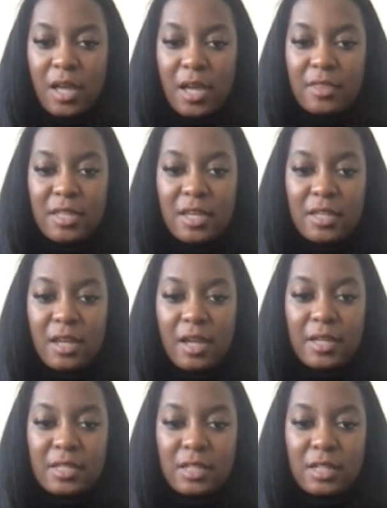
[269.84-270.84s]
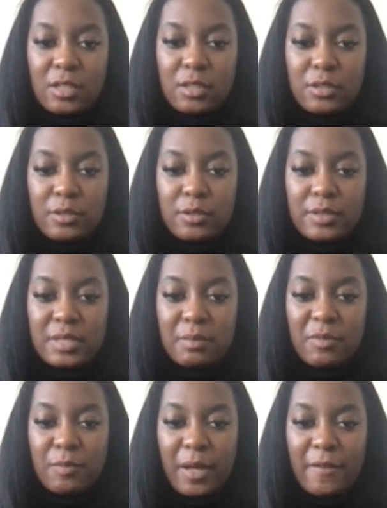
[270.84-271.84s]
And then I can include some
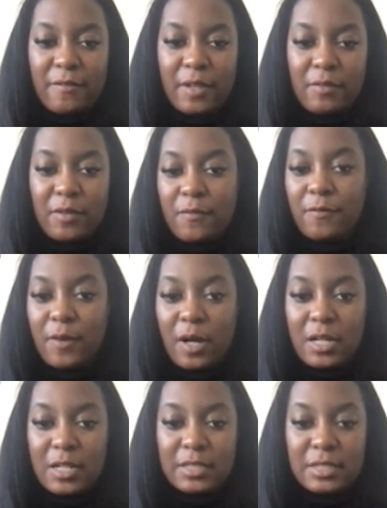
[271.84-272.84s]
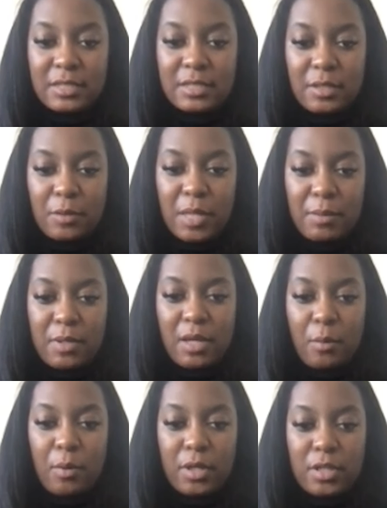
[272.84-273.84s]
of my favorite fonts. So maybe
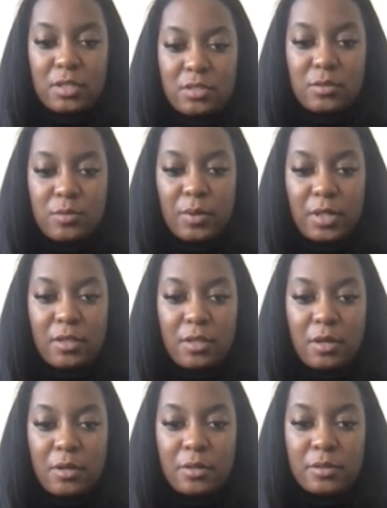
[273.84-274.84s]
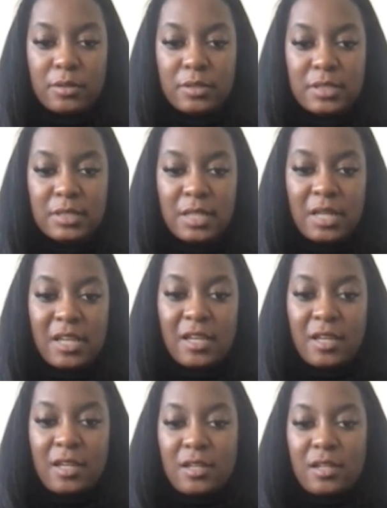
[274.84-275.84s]
I want to do one of those.
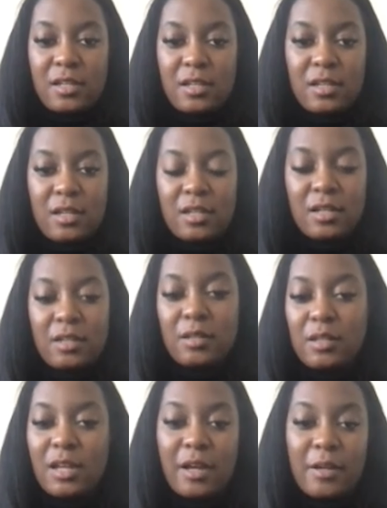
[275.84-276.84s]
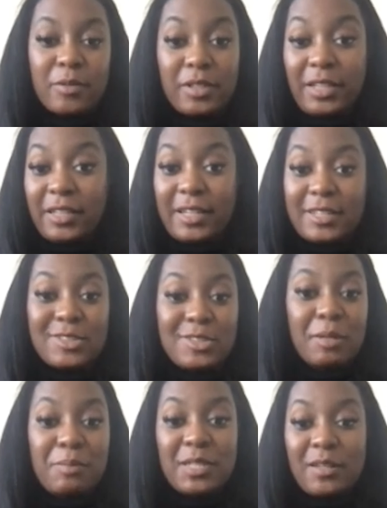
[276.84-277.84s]
And I really like
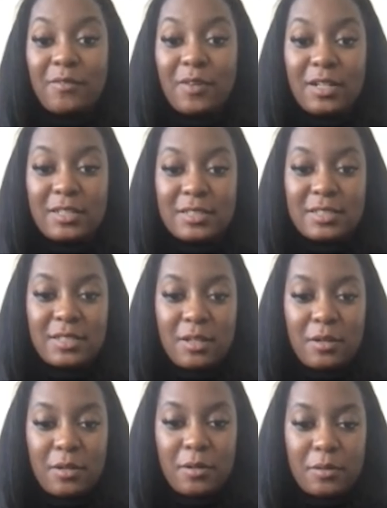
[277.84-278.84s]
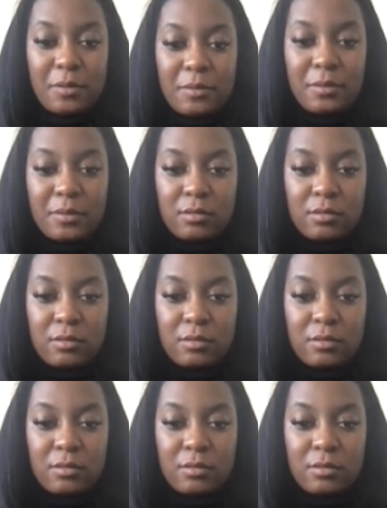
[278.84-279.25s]
scripting fonts, so